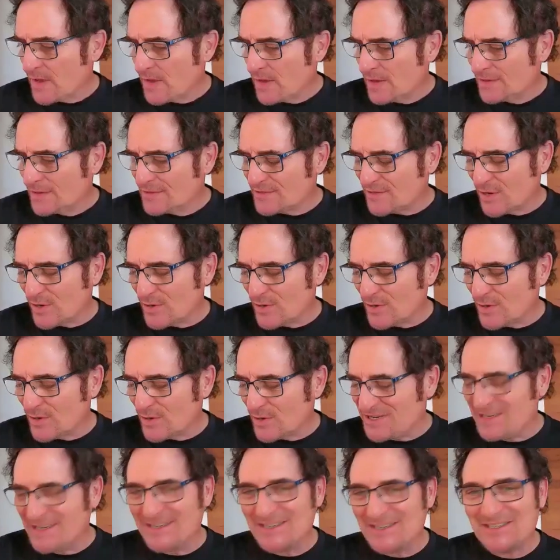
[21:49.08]
He looks
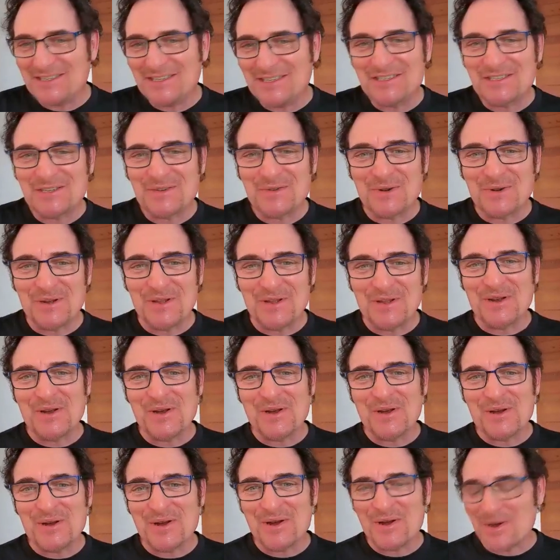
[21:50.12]
excited. She's twirling
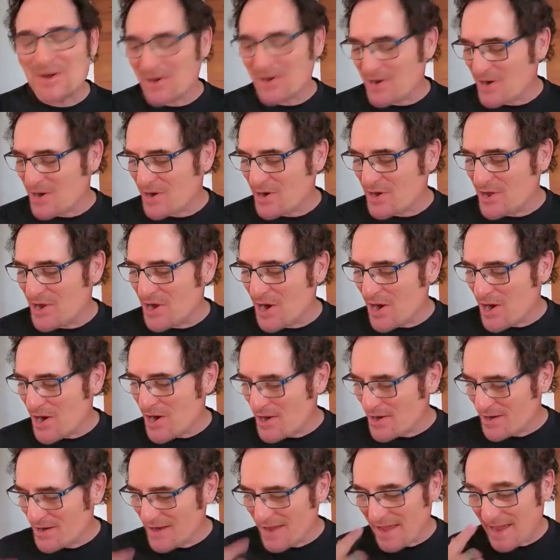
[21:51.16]
her
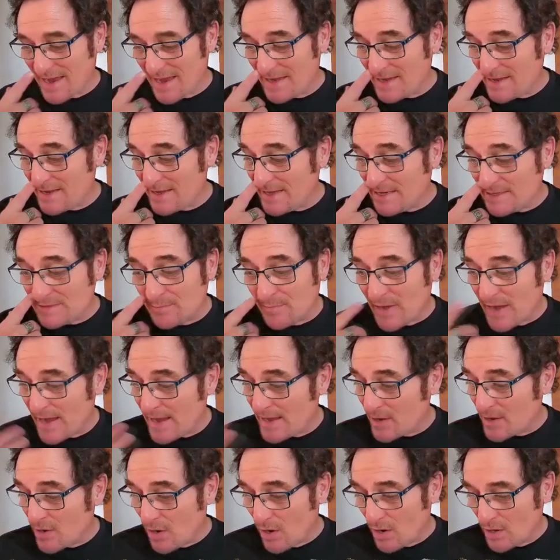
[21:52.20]
yarn and he's
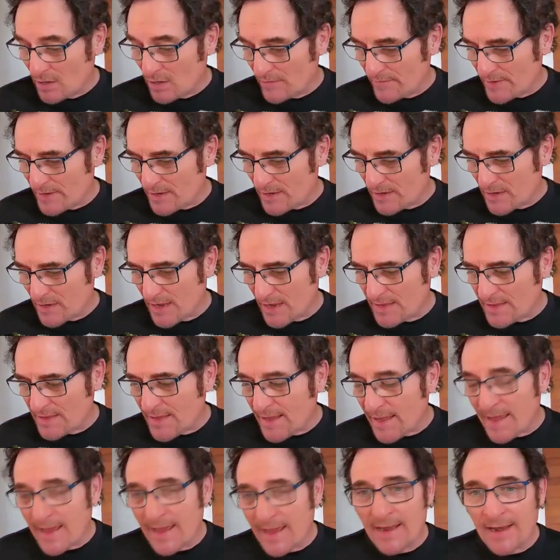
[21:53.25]
buying all of it. And
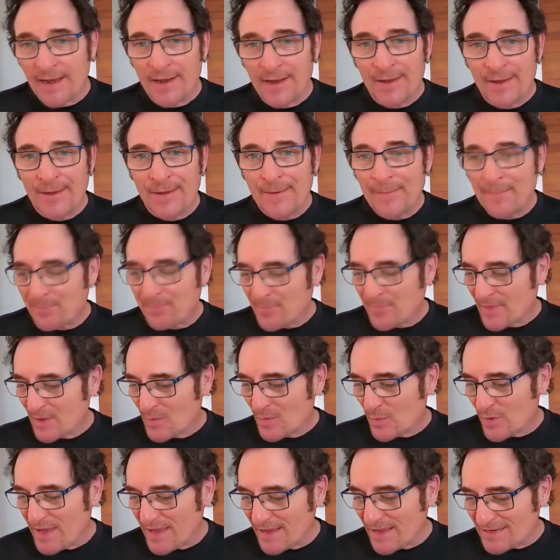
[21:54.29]
then
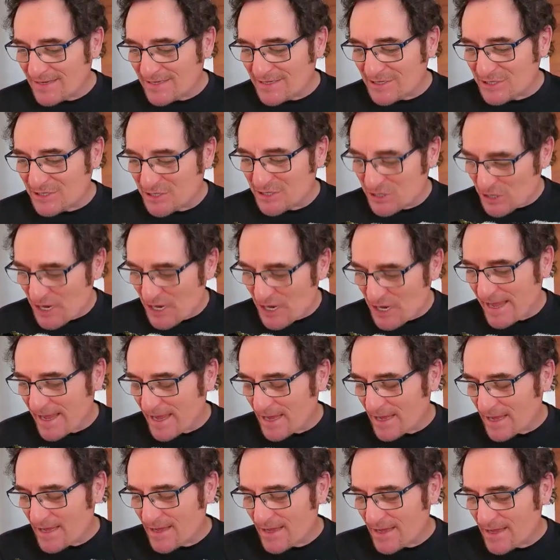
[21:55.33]
we get to
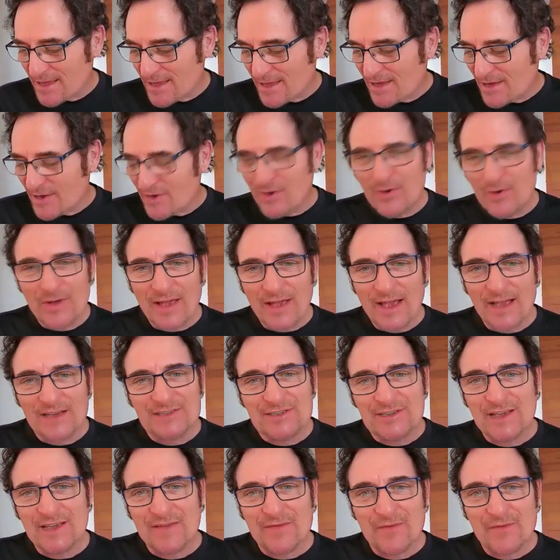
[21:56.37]
Drea, who has
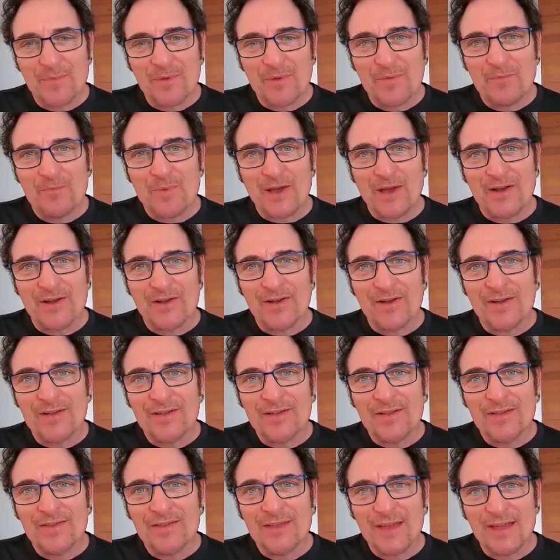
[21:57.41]
she ever been better
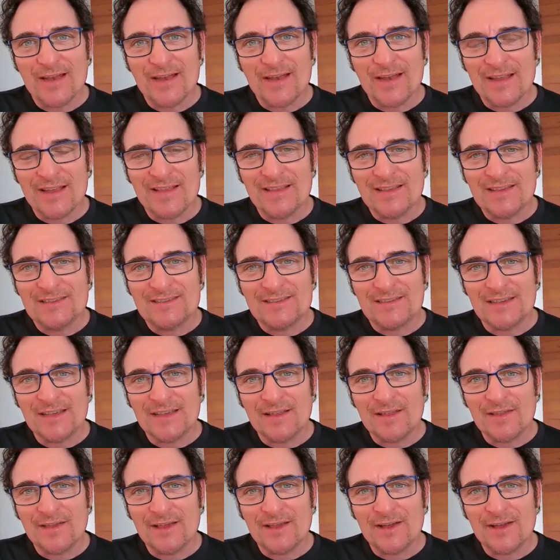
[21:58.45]
than in this
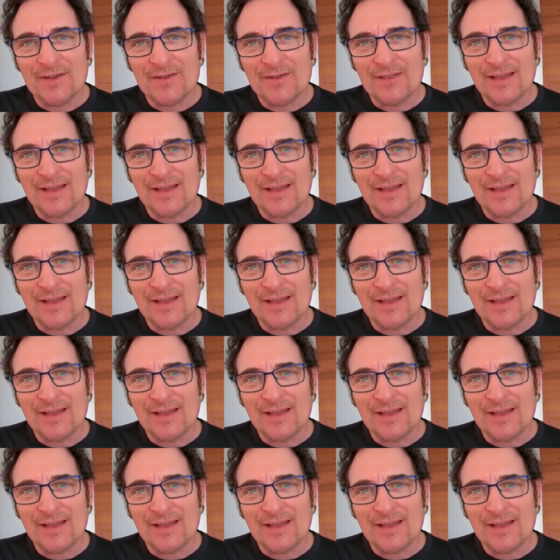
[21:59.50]
scene, Theo?